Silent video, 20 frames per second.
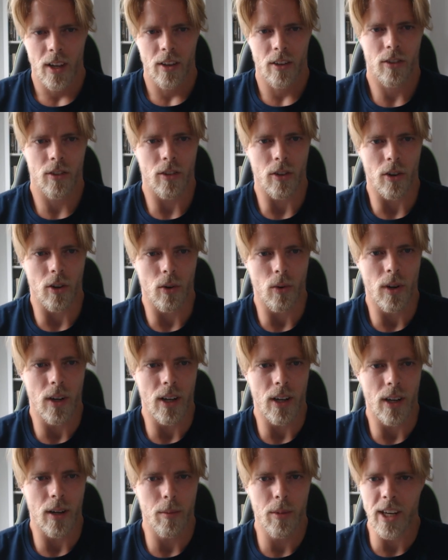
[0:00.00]

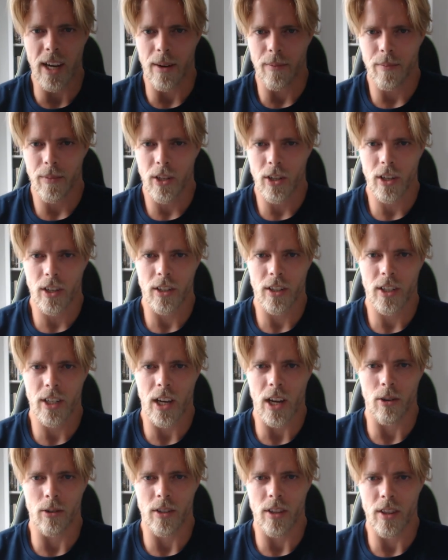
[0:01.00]
So, but yeah, you can
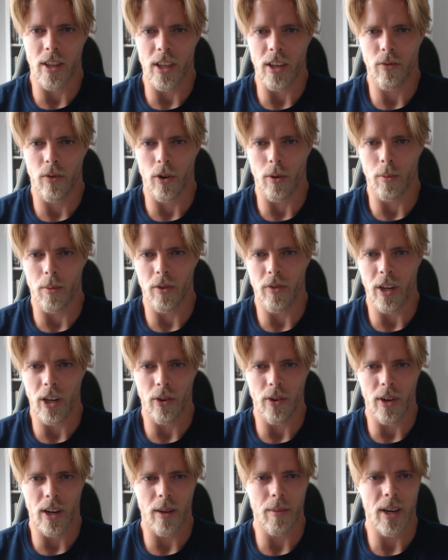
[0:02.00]
check out the former
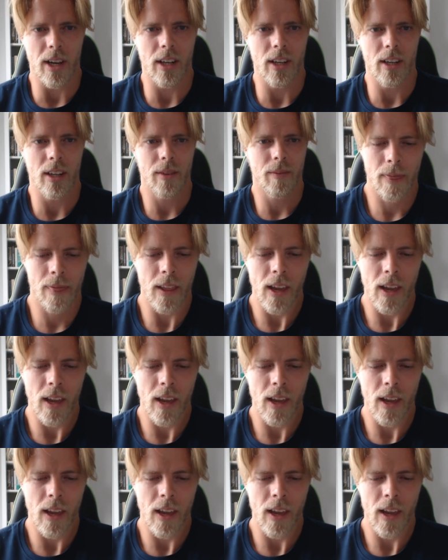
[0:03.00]
video I made.